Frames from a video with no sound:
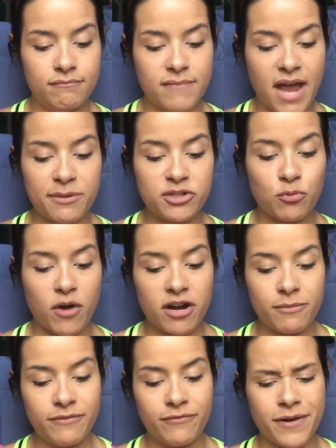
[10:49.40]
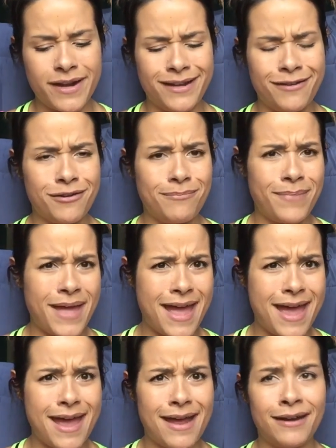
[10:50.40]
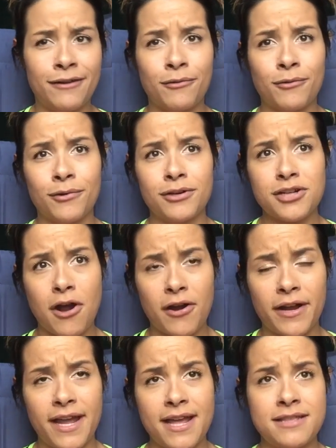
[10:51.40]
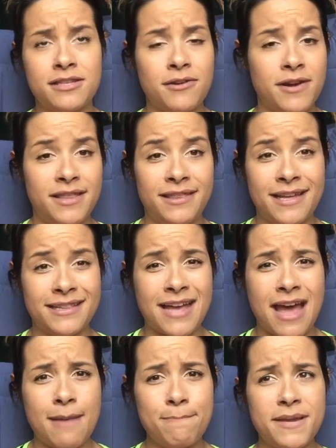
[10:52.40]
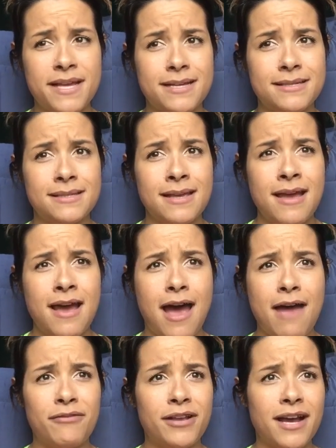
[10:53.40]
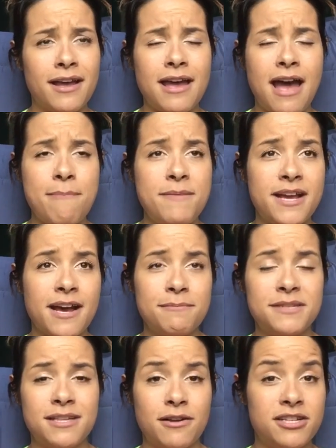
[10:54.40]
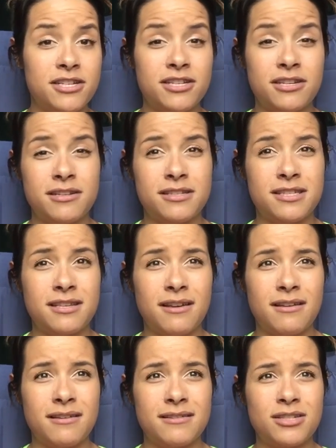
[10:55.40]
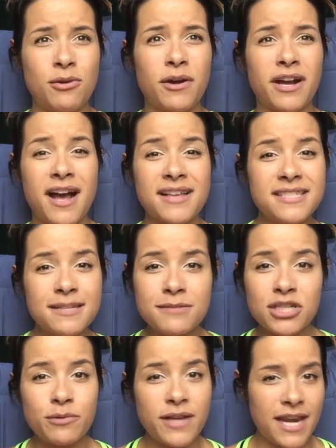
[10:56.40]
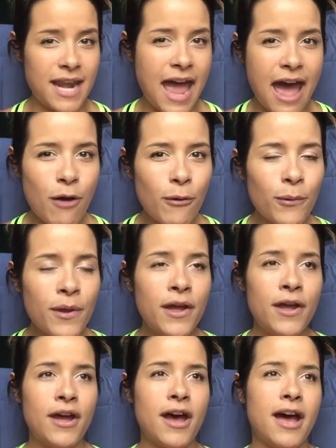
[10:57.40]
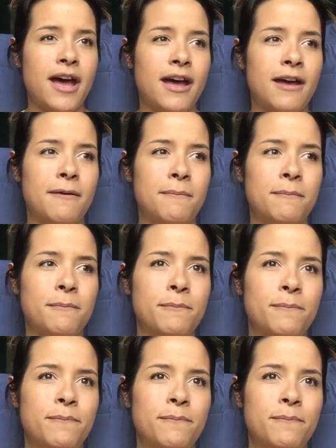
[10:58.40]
how much water before I can go to bed or targets or anything like that, because I've become so accustomed to it now that